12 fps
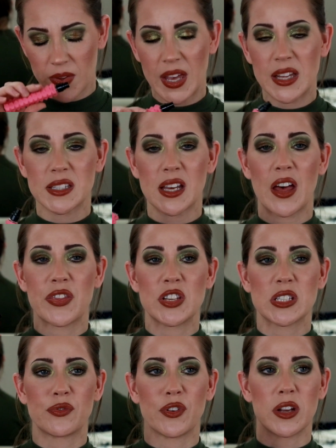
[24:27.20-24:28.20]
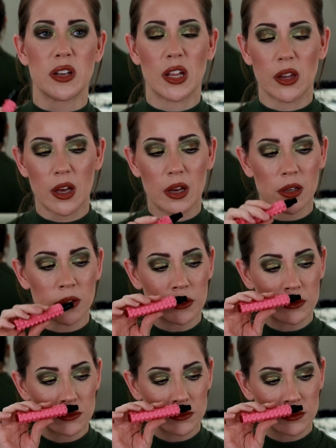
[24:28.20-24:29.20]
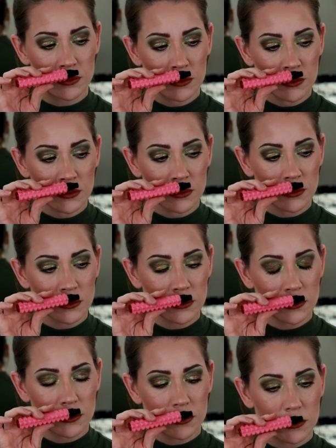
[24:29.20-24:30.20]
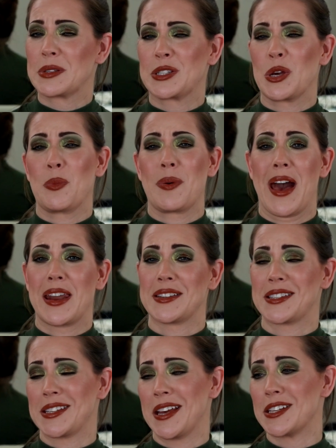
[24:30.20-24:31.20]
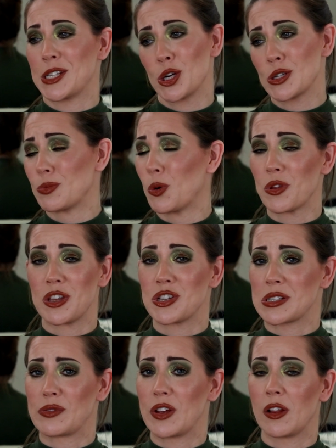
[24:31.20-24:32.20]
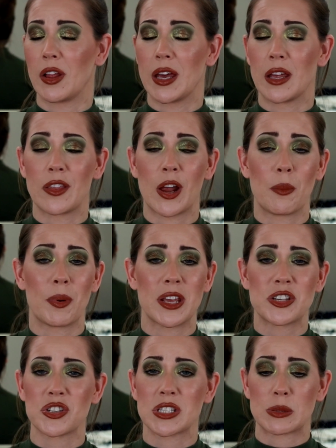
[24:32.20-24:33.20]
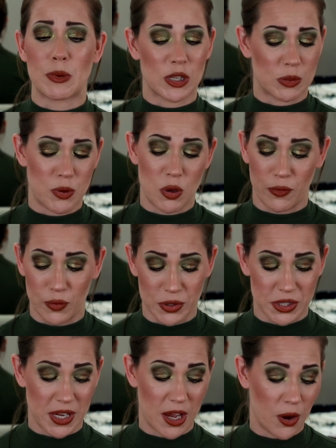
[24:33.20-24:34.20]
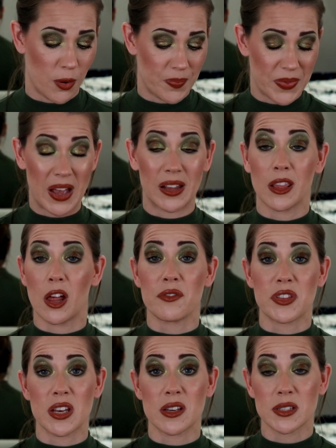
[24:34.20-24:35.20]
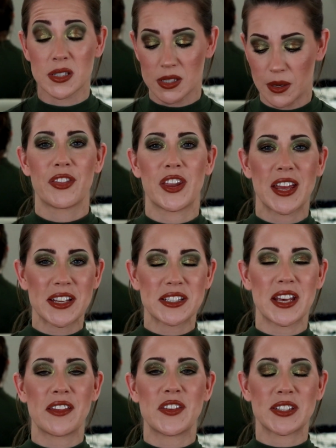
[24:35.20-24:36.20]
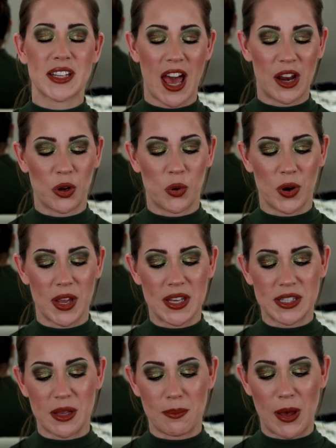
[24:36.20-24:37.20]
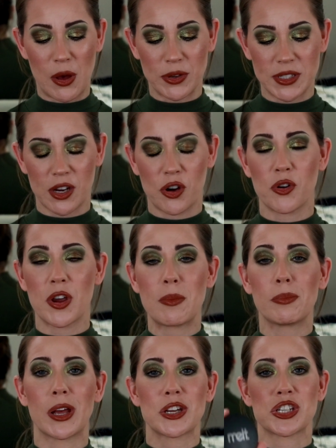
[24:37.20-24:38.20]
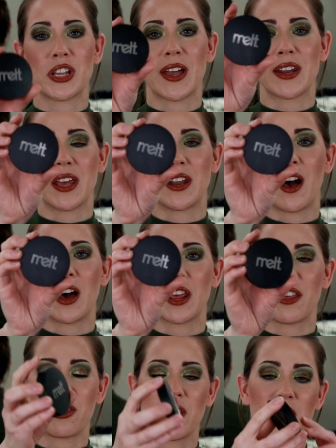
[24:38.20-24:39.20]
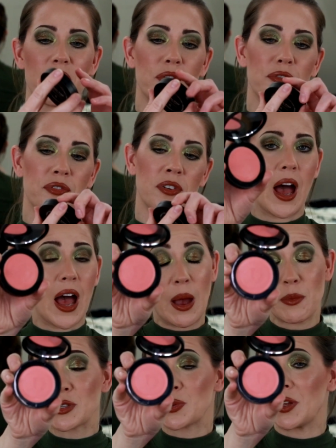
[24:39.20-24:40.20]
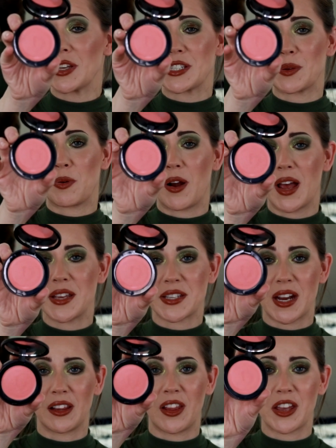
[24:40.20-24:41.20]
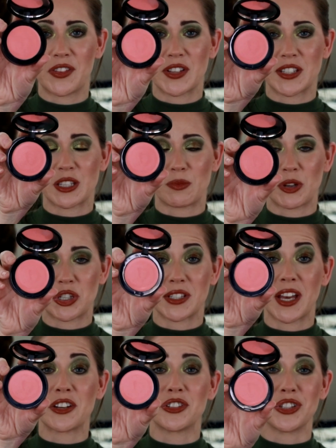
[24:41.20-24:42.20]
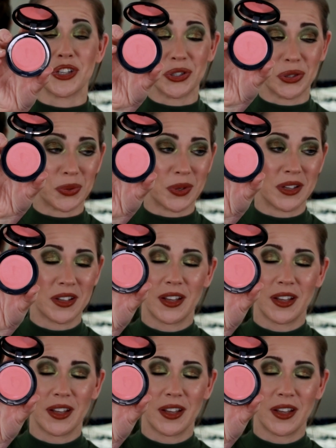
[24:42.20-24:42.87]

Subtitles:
It's got this vanilla. I'm so bad at scents. There's more than just vanilla in there, but it just smells beautiful, so I love this. The next thing in this category is the Melt Cream Blush Light in Honey Thief. I was really surprised that I like this as much as I do.